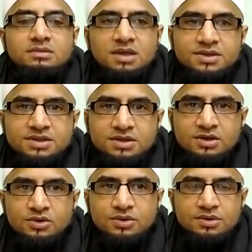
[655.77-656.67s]

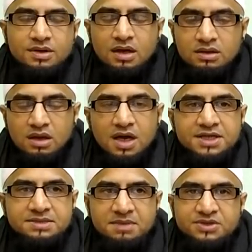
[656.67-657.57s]
Consider Allah and
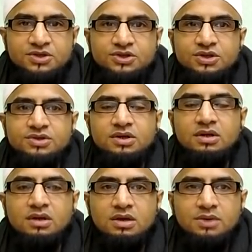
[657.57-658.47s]
His Messenger,
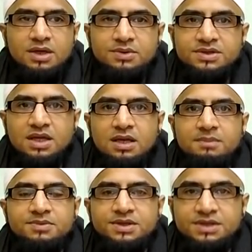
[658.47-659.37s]
sallallahu alaihi
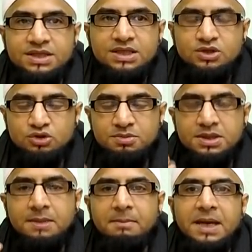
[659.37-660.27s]
wasallam, the deen to be
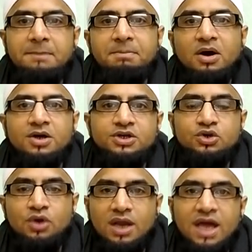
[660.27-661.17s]
the main part in
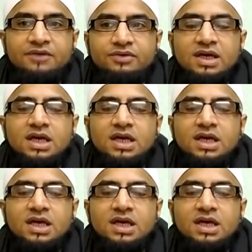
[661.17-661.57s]
your life.